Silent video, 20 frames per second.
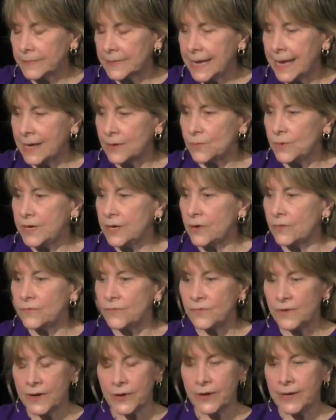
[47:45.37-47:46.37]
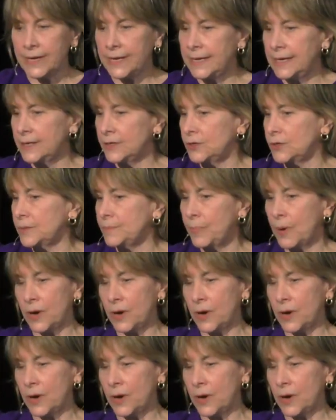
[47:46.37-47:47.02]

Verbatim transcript: and we are very good